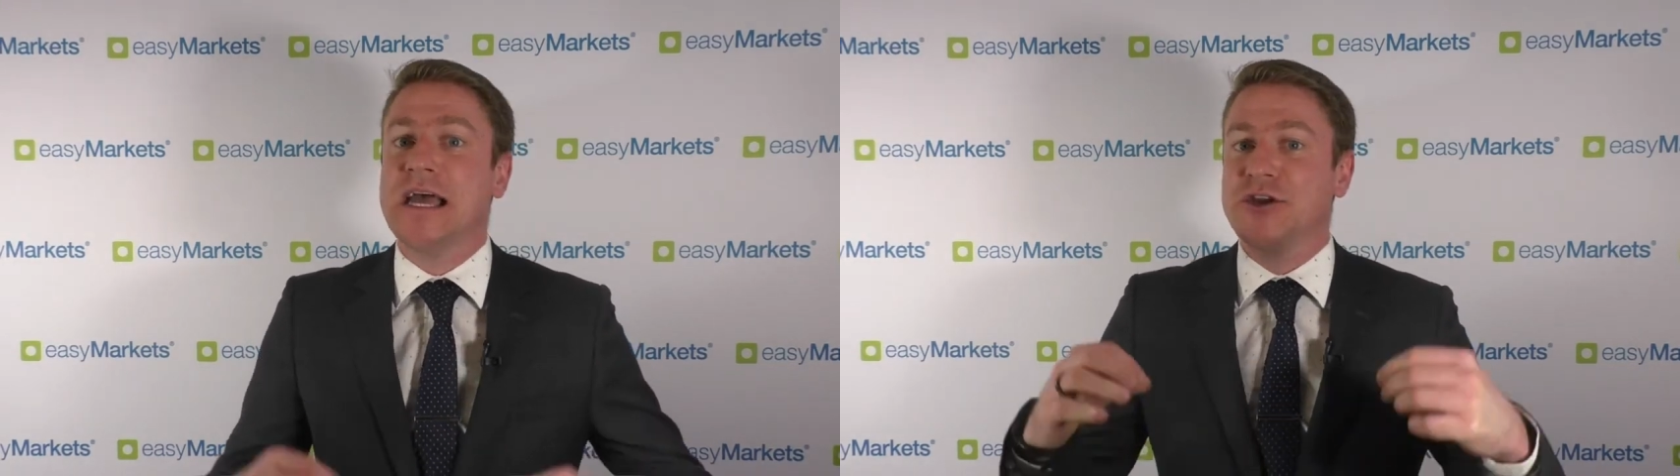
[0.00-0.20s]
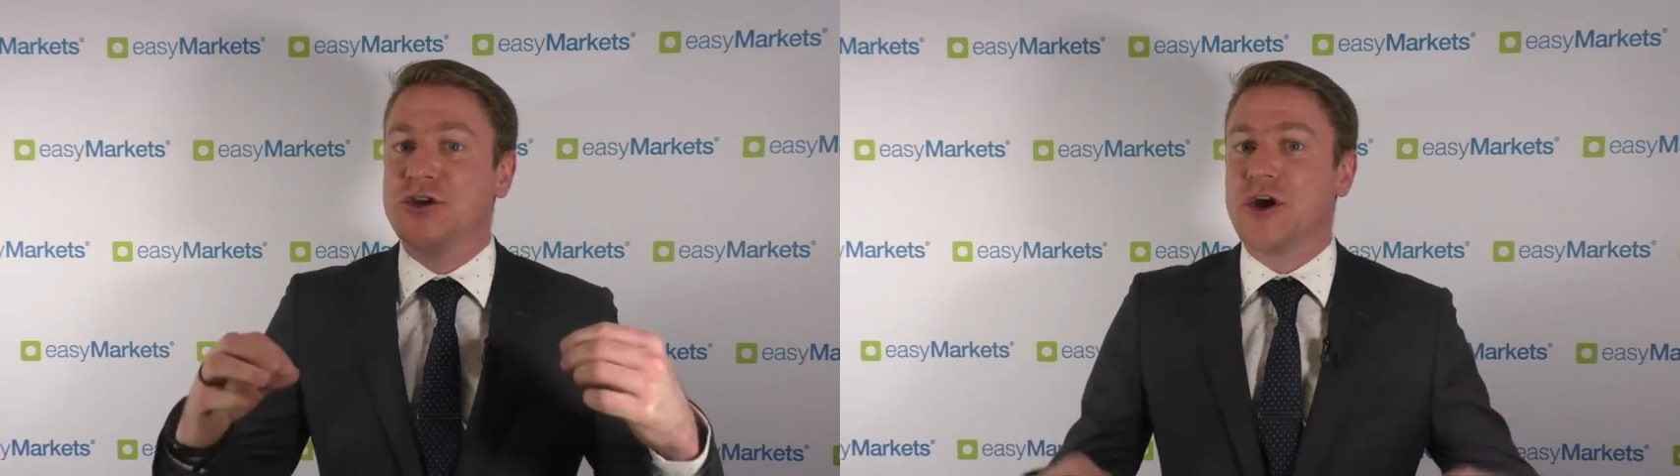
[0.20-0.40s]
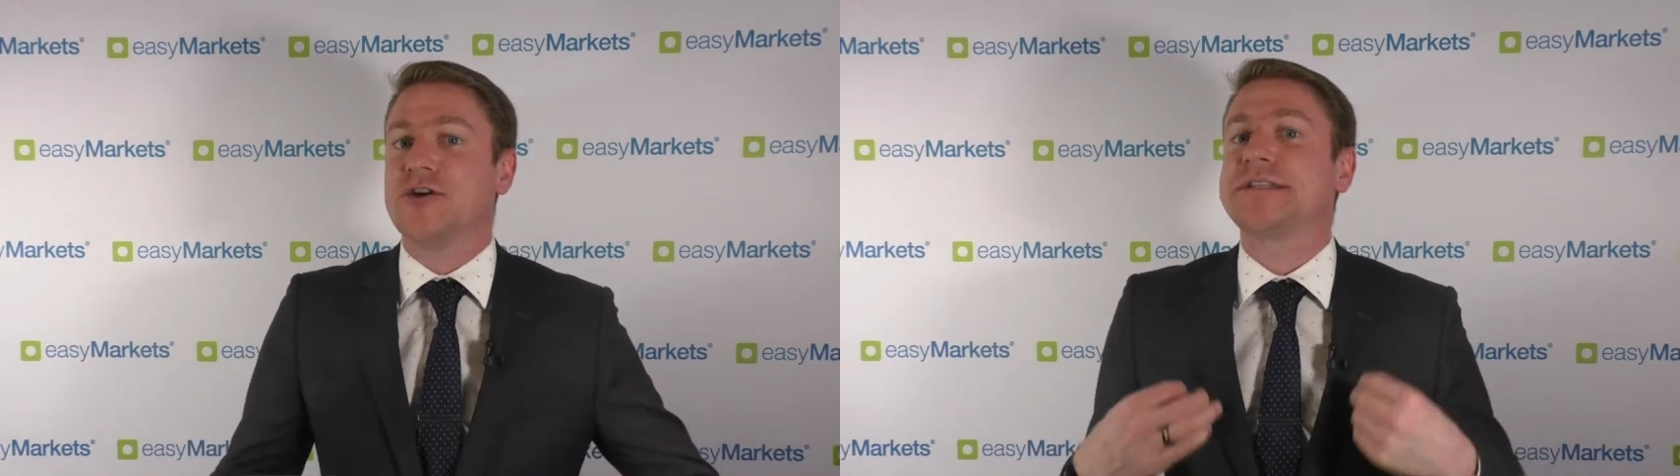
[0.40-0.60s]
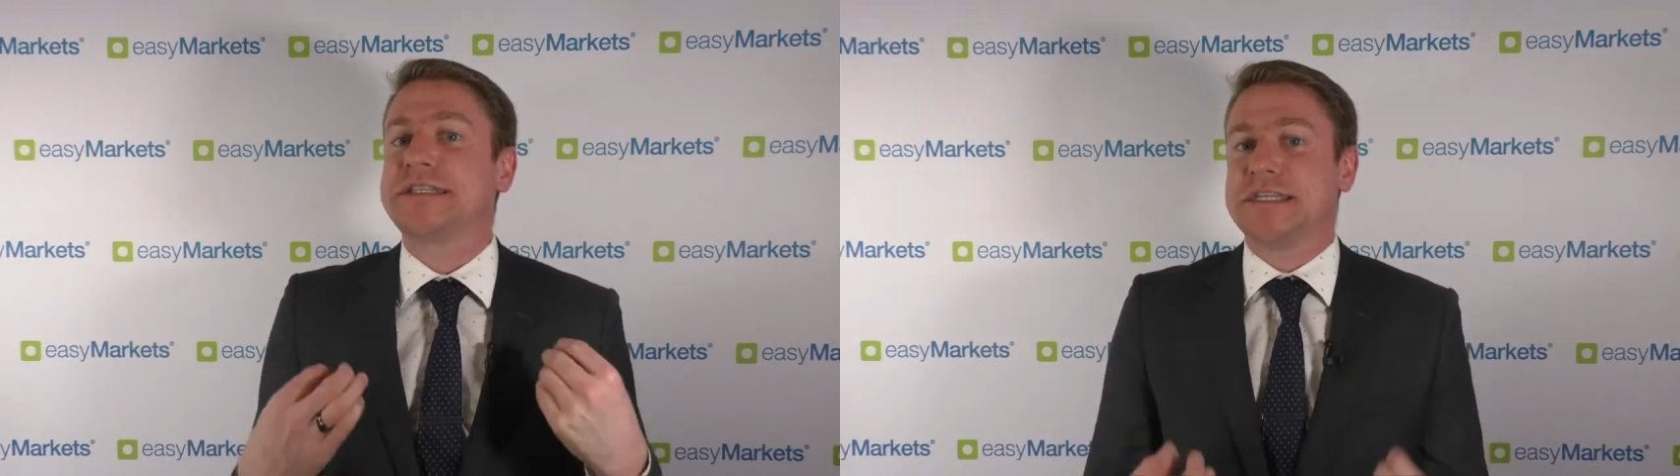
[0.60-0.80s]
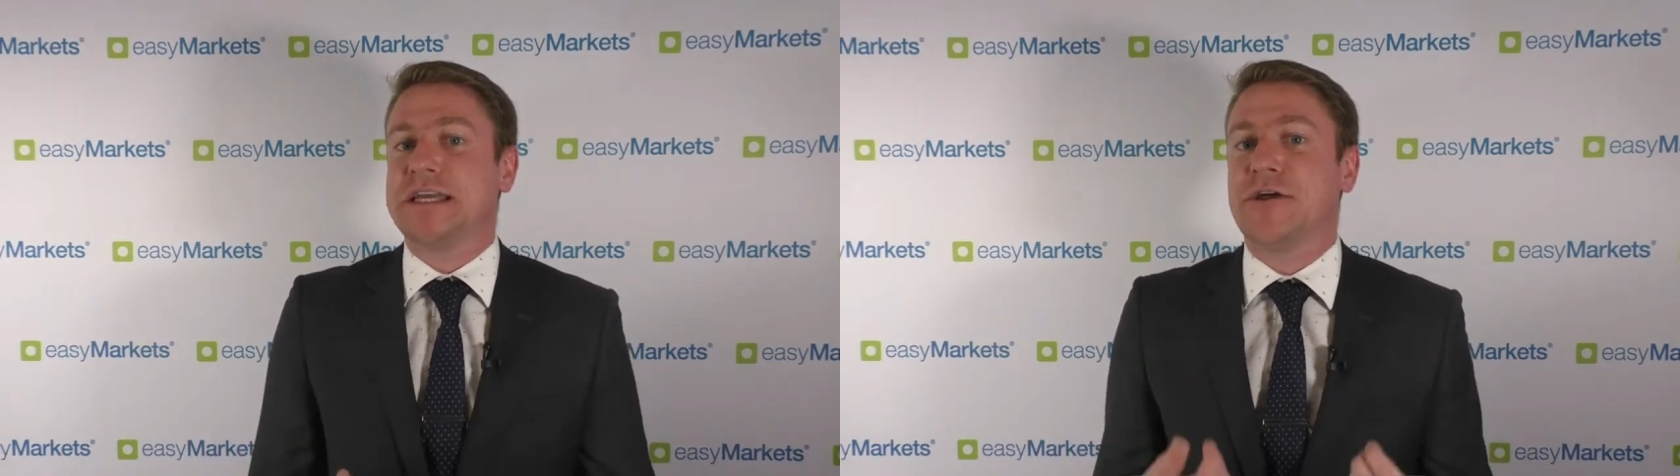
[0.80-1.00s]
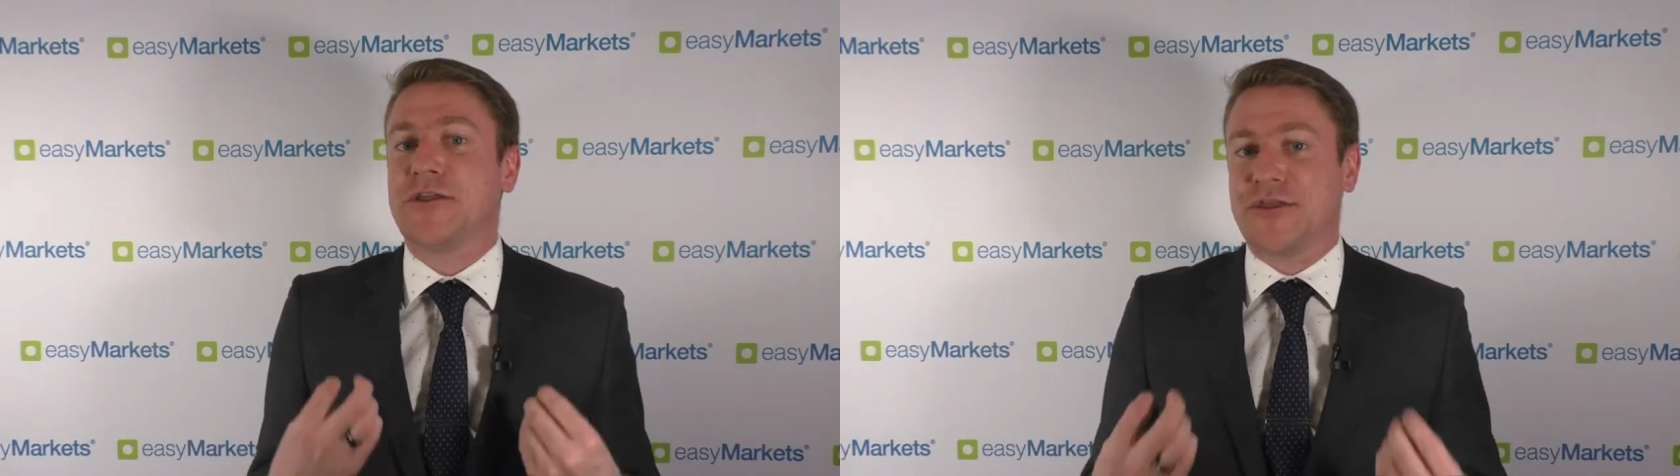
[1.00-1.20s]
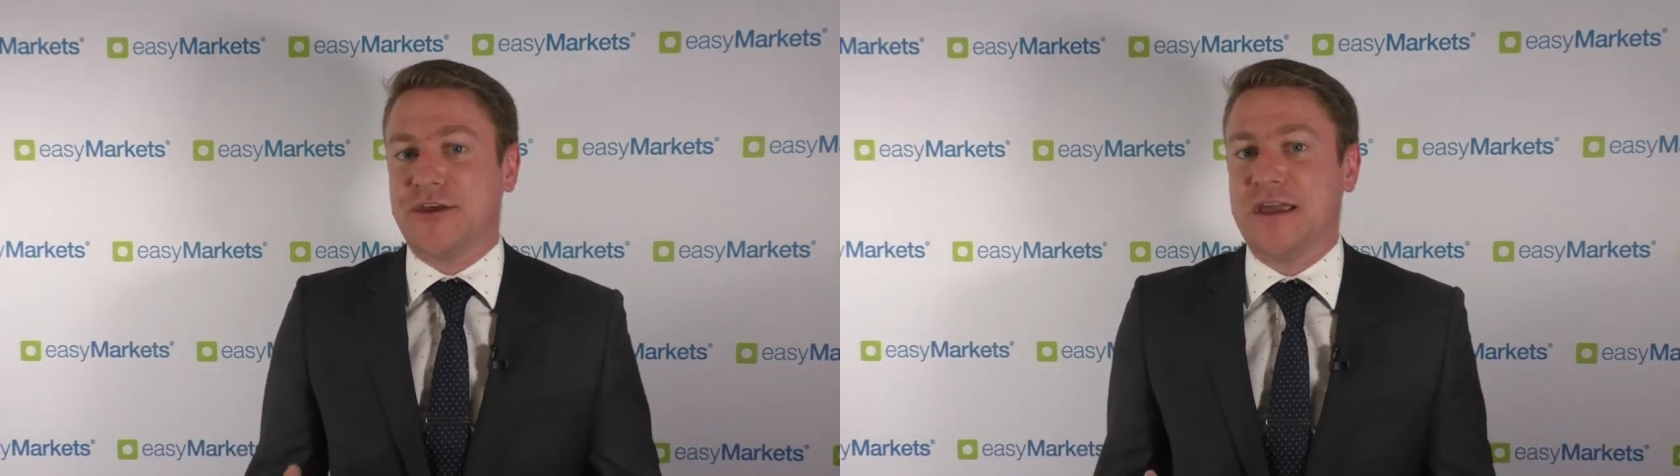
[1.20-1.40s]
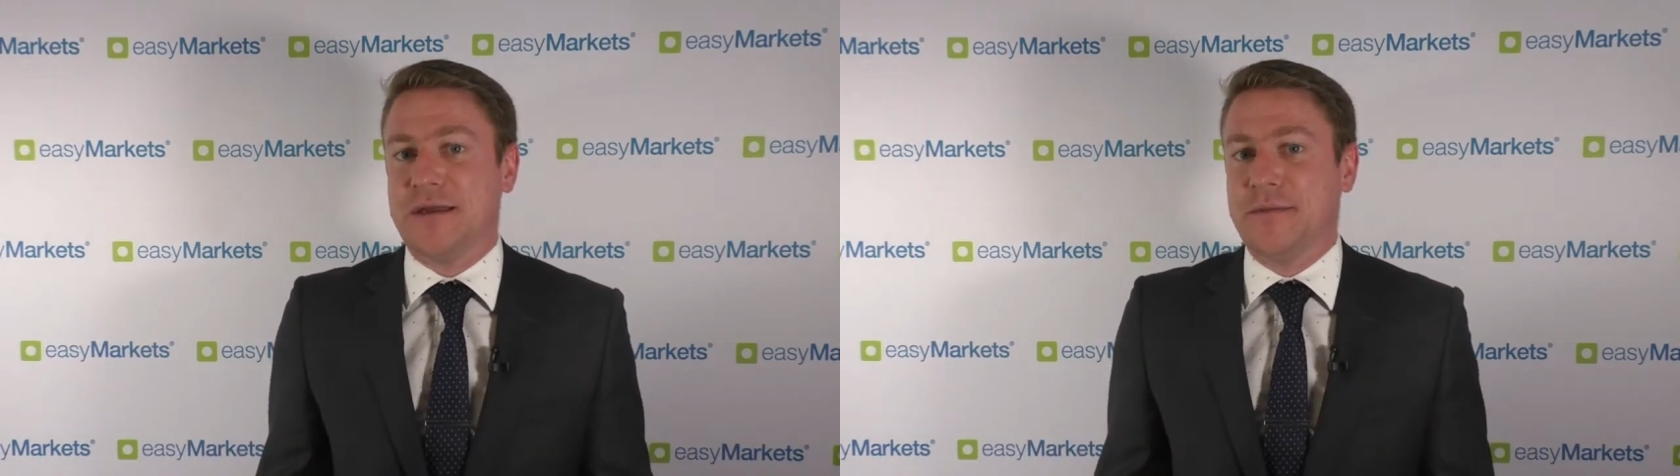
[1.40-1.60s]
You're going to see the
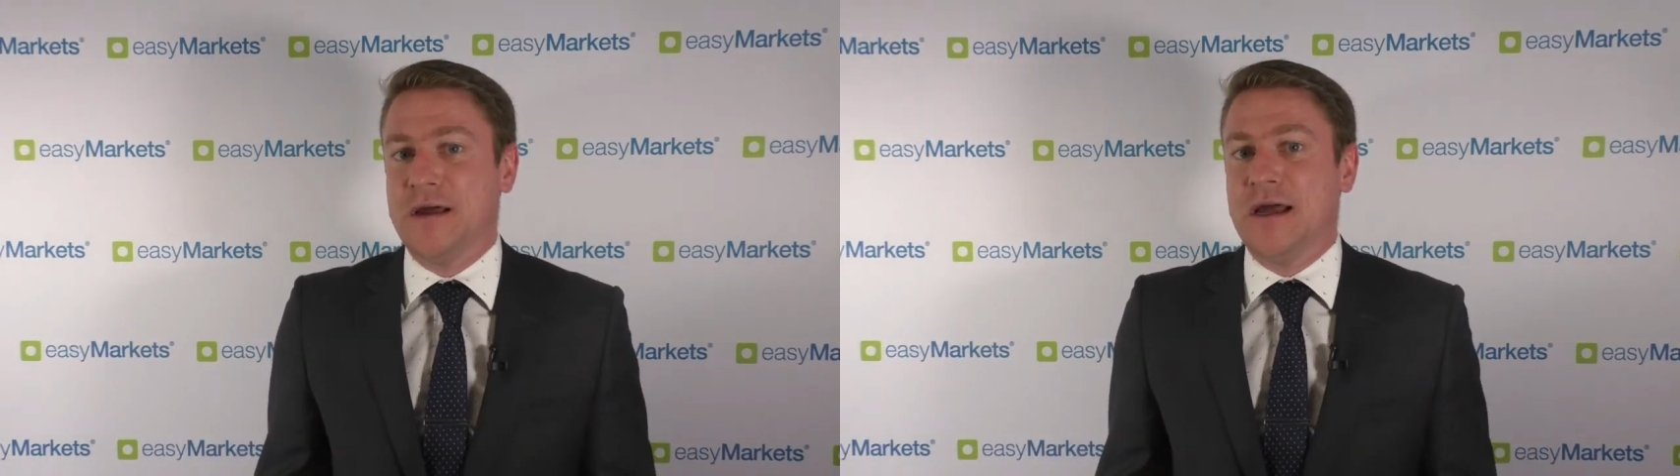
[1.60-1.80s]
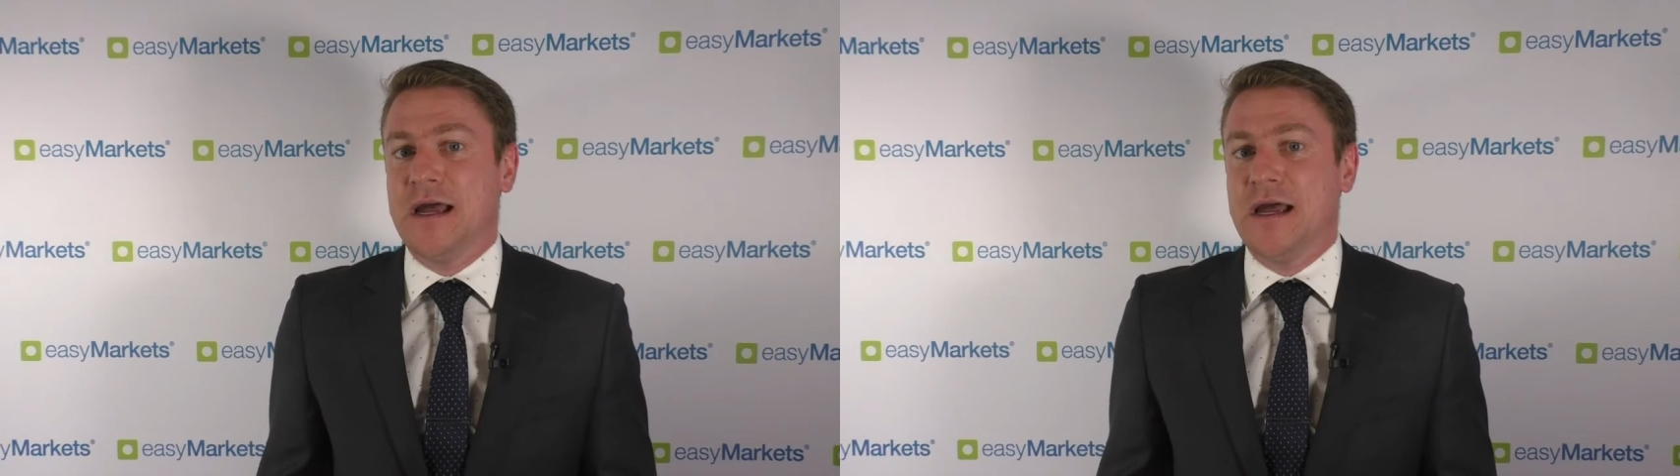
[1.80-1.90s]
theme